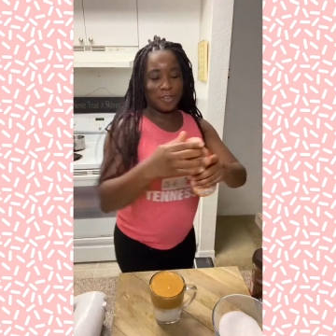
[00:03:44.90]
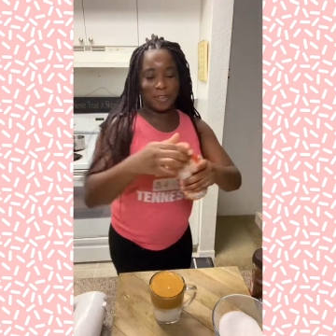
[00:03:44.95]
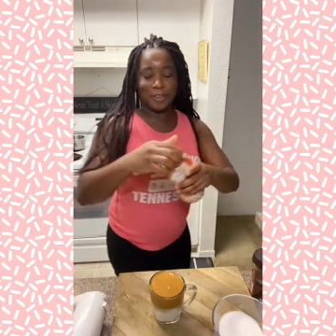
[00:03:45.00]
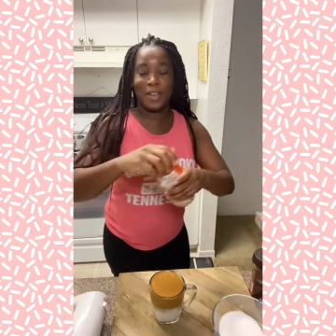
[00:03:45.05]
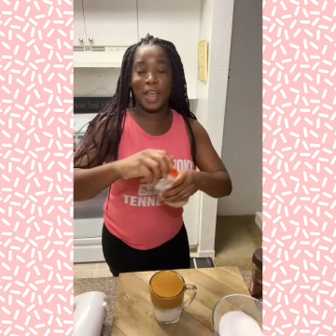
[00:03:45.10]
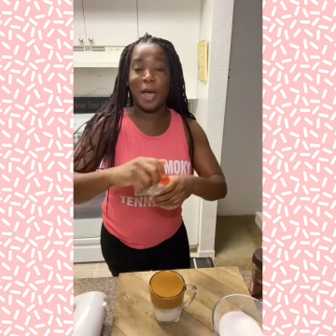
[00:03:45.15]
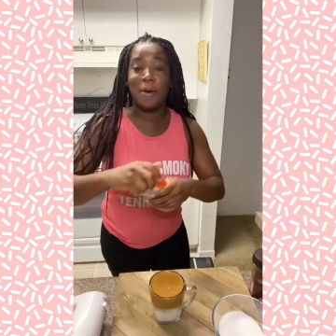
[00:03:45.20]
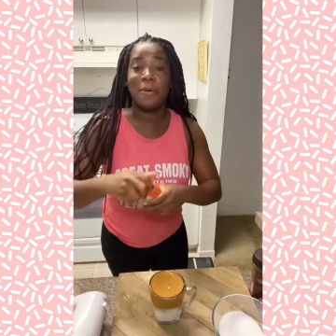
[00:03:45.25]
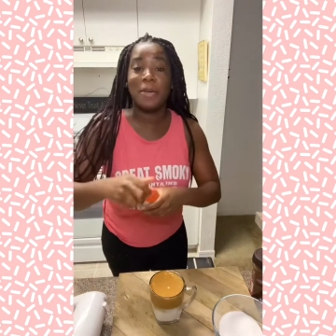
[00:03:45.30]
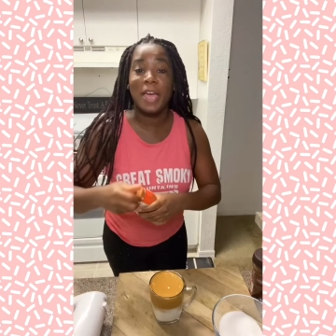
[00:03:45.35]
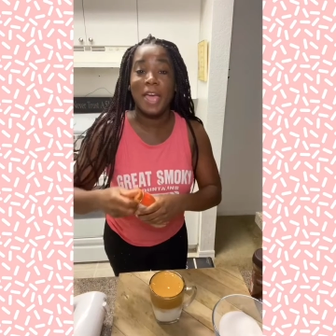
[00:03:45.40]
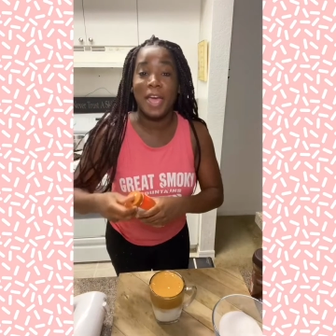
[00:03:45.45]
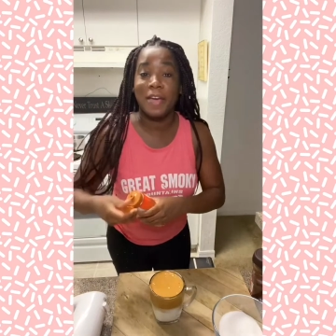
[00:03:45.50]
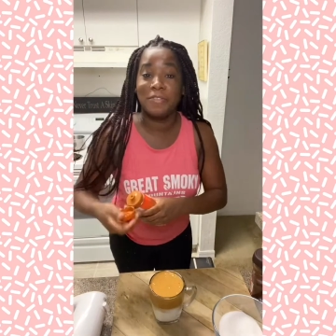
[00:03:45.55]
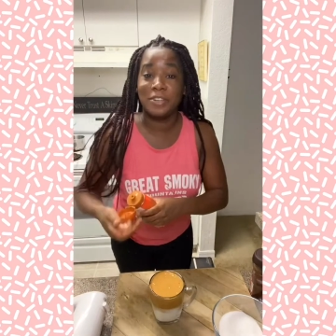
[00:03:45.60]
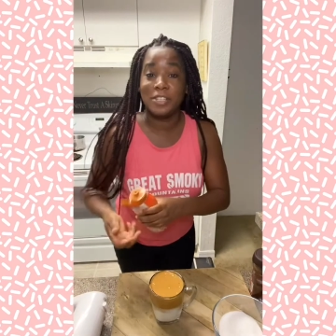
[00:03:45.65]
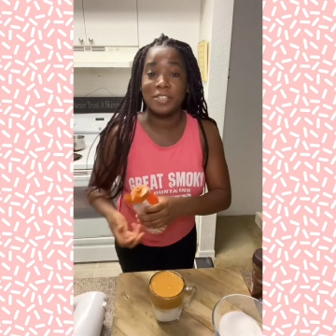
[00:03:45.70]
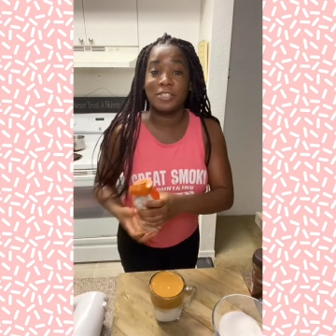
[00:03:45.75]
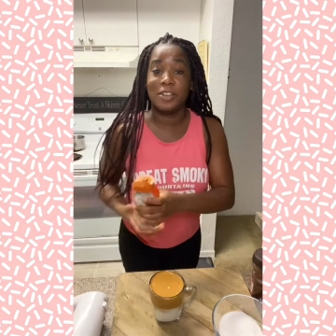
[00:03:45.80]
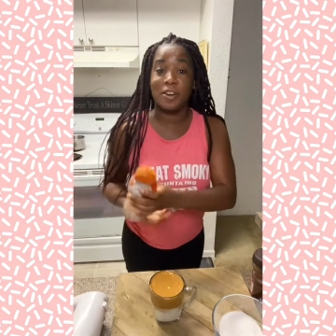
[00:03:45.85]
Now we have
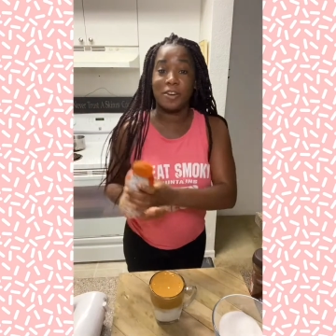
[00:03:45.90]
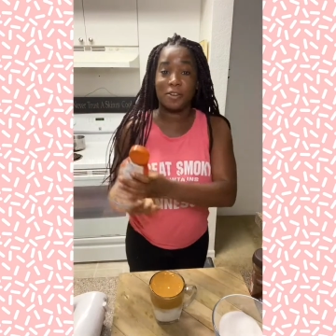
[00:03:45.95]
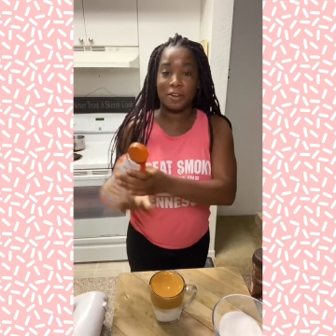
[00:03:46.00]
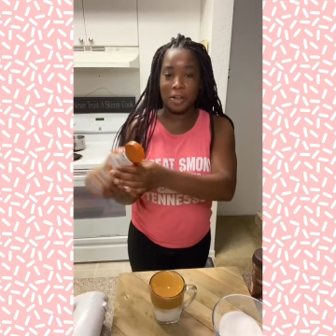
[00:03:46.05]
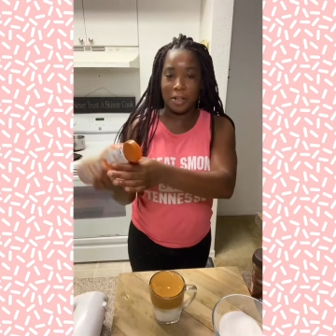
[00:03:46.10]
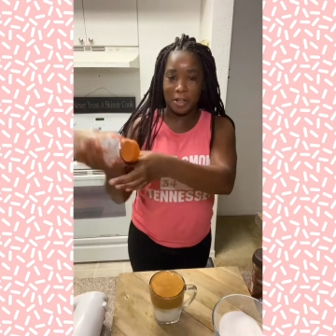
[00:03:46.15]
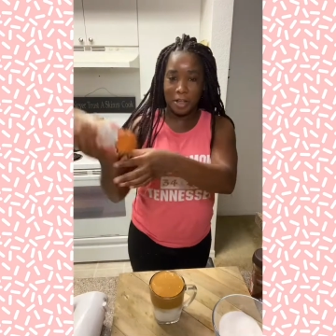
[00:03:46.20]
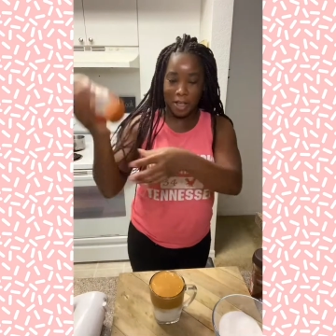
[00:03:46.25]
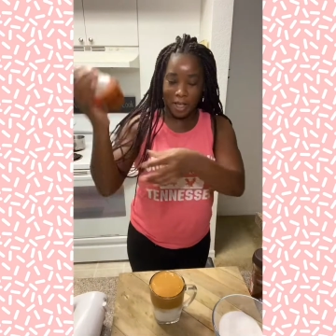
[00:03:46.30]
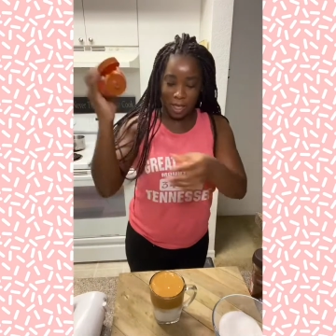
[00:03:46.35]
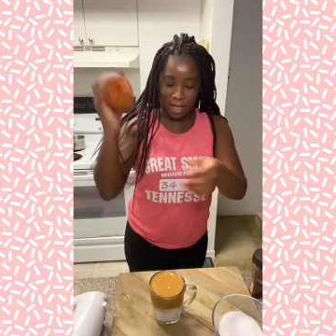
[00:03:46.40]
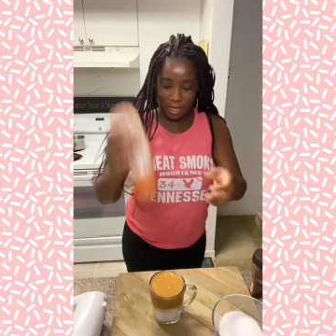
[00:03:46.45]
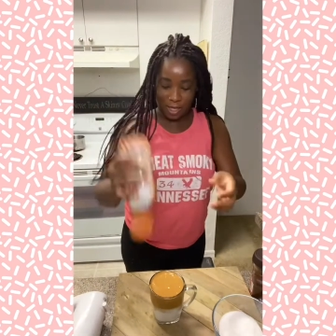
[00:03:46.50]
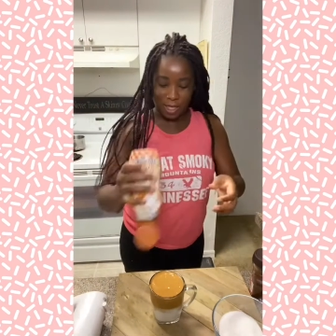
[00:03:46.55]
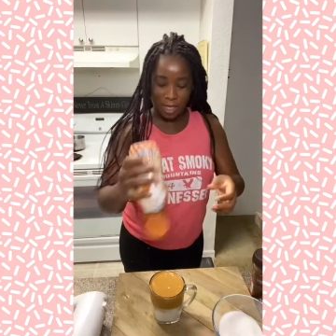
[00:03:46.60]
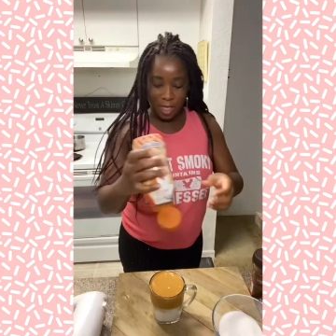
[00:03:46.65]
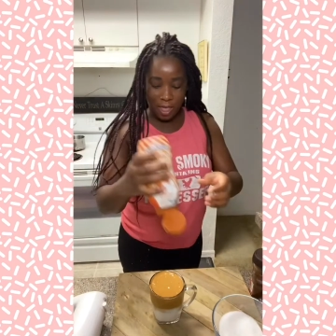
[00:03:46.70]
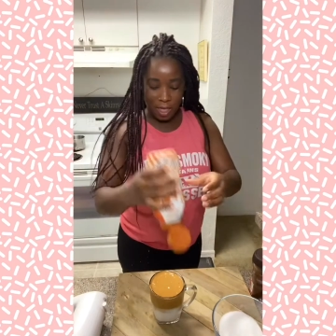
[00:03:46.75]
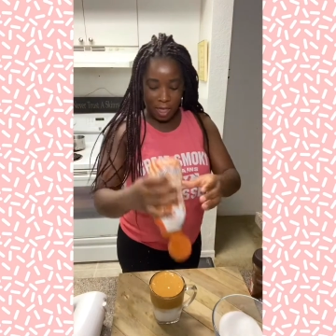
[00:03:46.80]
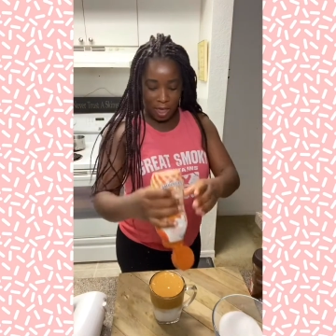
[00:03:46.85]
dessert.
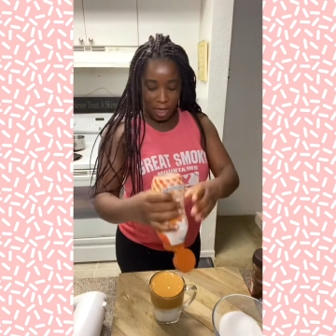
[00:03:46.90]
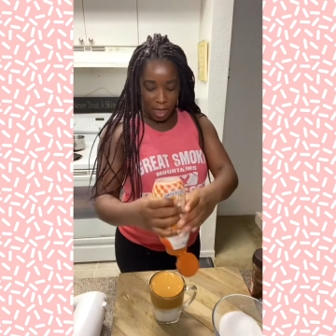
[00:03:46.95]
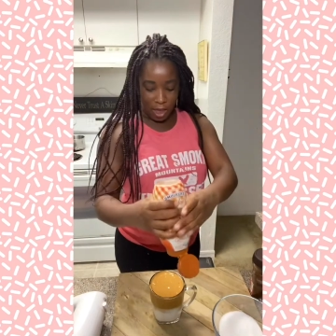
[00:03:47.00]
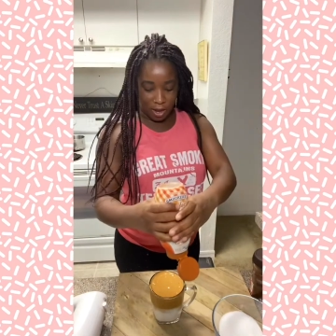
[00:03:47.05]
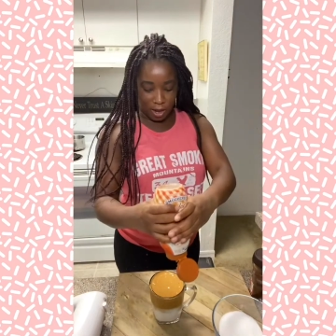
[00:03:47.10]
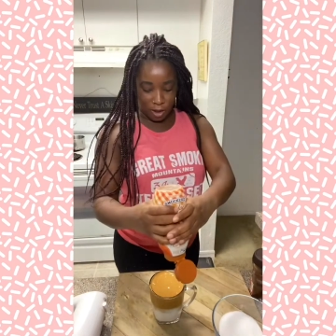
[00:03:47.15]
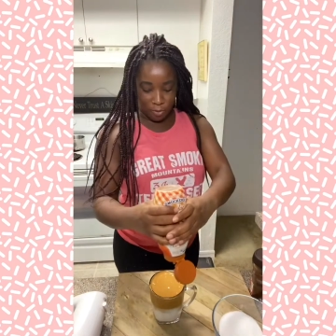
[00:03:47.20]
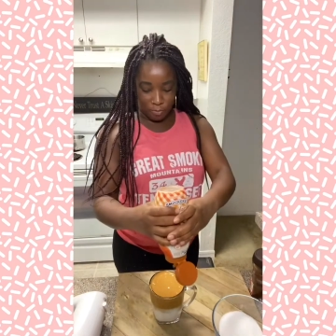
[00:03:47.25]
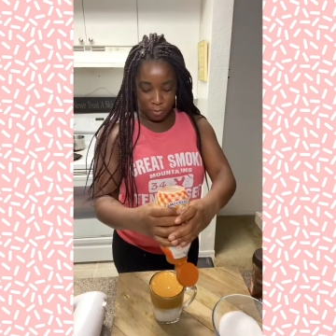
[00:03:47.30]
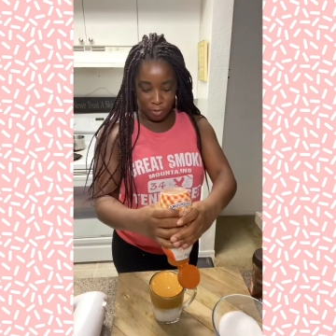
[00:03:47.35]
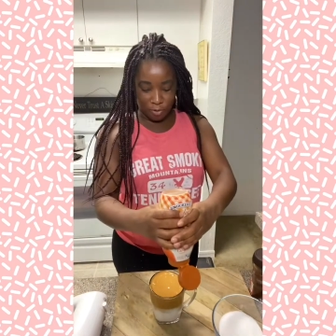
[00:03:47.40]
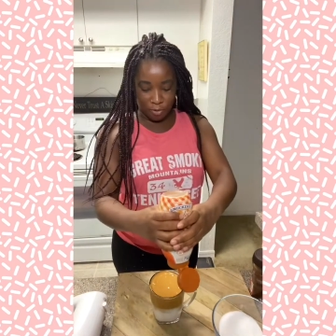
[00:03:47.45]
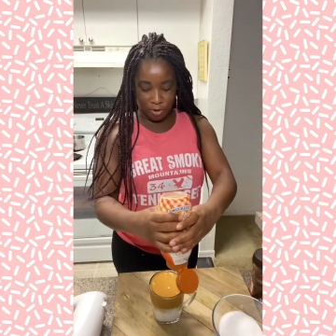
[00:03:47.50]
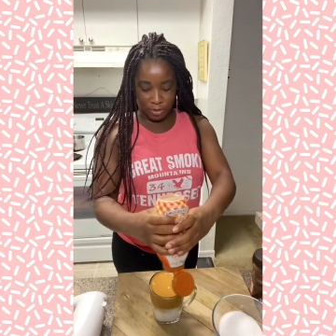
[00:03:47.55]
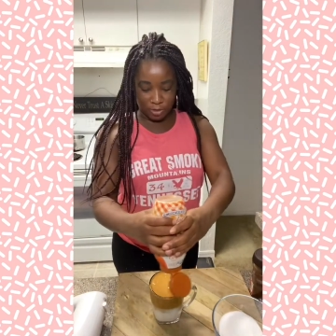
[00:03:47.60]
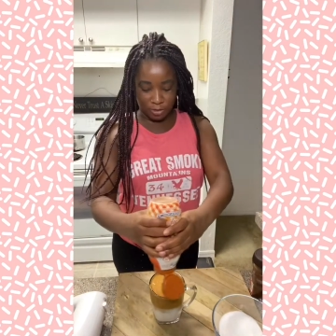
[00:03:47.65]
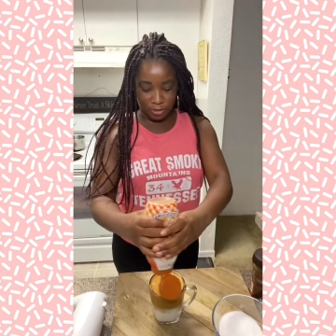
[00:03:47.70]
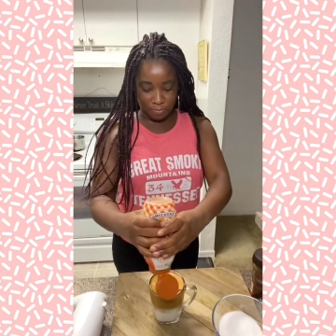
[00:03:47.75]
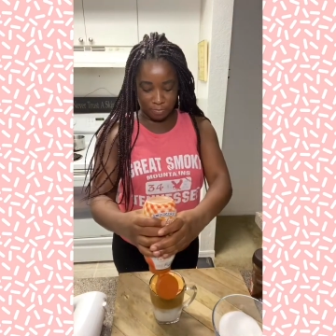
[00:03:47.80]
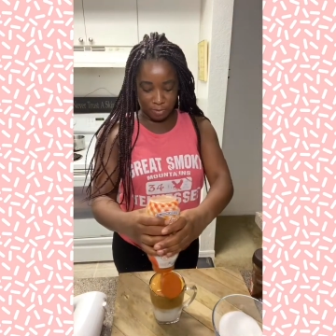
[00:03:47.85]
And I'm going
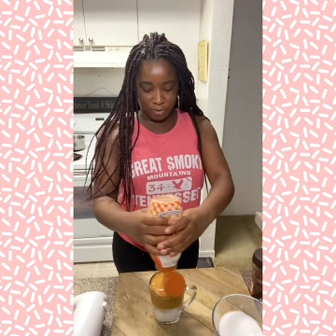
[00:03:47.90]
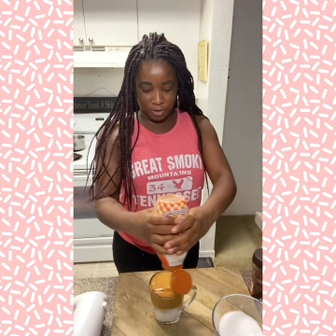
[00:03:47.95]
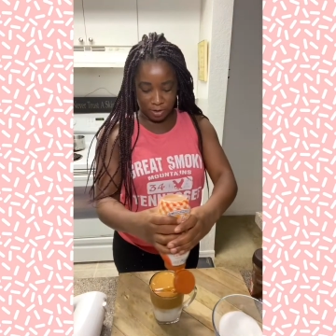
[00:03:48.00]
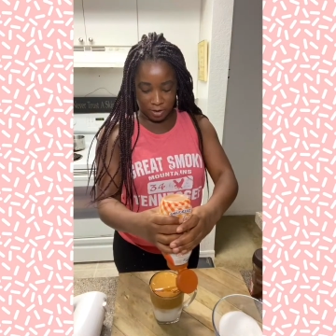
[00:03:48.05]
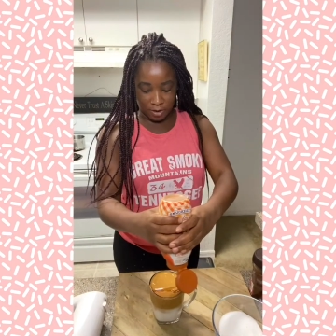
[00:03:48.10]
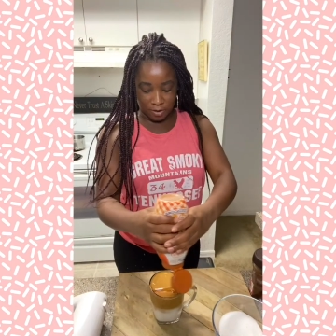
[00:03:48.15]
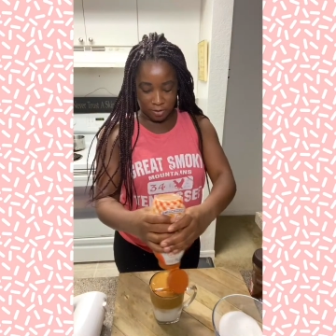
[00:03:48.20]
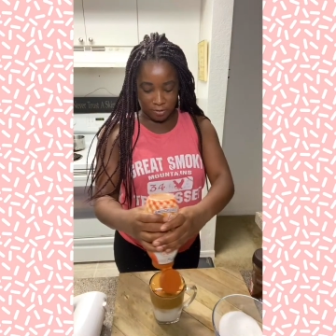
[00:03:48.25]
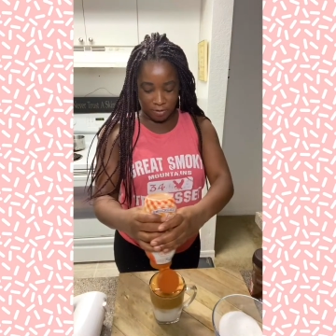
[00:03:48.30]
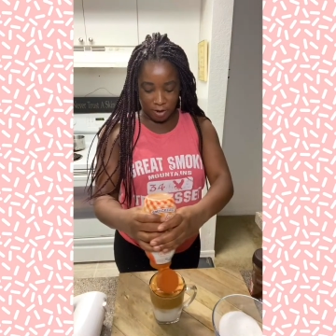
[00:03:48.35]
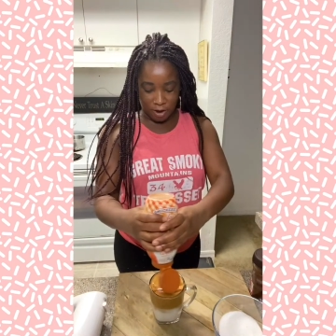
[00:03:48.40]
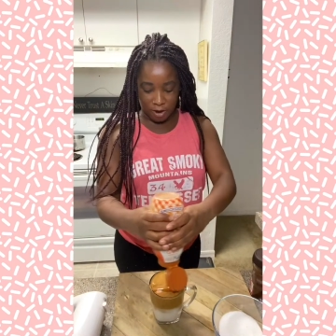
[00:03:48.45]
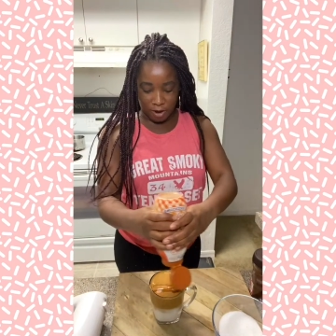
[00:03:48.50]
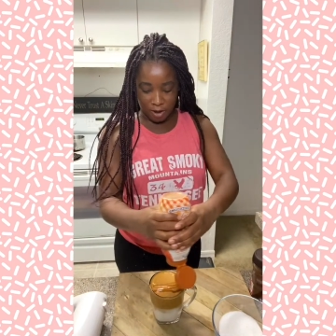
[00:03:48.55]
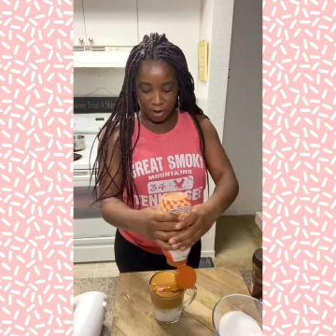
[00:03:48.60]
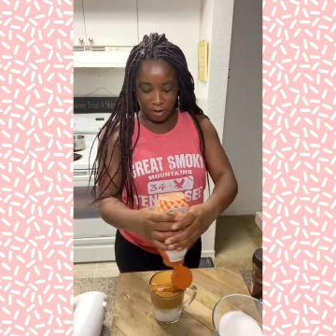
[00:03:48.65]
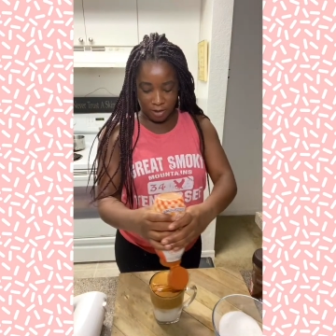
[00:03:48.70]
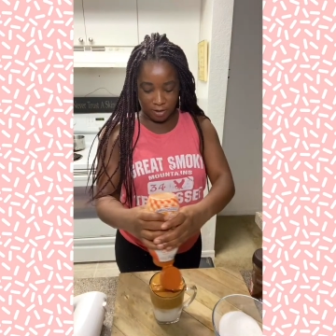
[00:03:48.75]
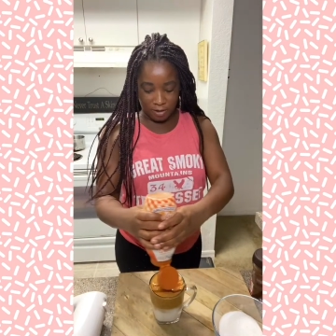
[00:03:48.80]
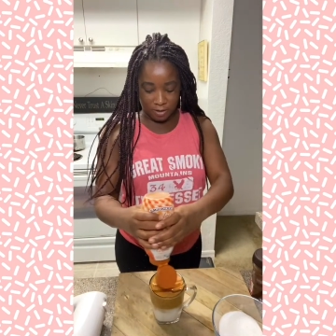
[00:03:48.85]
to put it
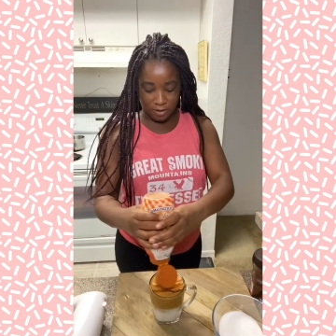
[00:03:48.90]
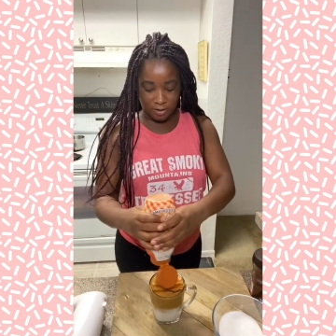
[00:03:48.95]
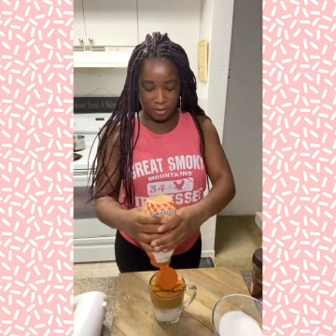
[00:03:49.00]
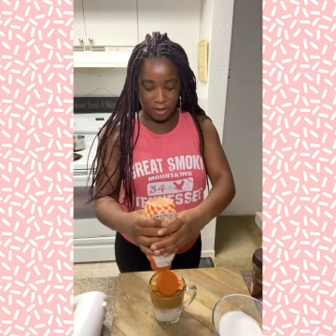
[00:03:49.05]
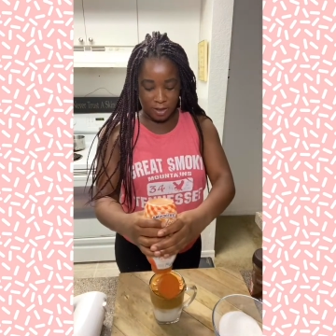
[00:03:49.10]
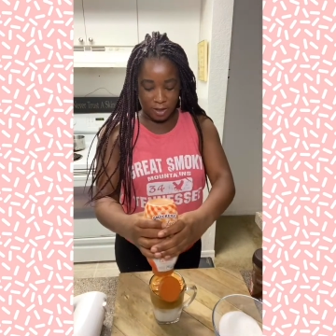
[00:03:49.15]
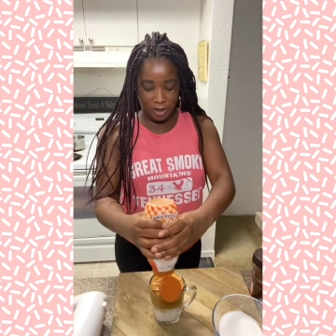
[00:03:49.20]
across